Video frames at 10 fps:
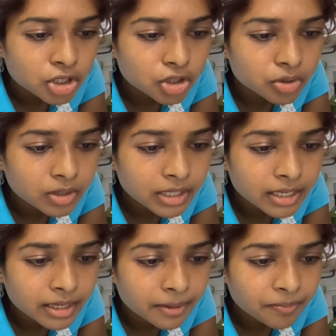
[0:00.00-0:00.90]

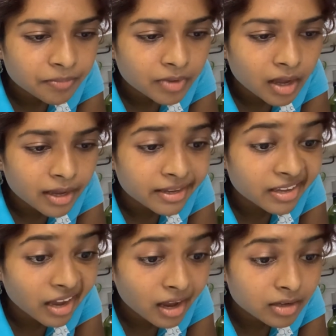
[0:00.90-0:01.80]
Julie,
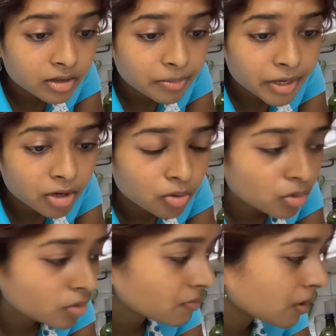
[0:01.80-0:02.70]
yeah, you can make your own
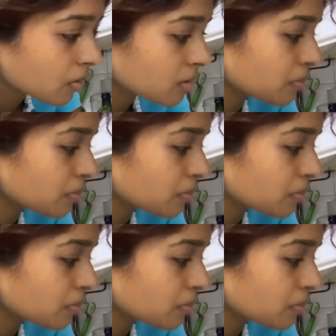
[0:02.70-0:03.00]
oat flour.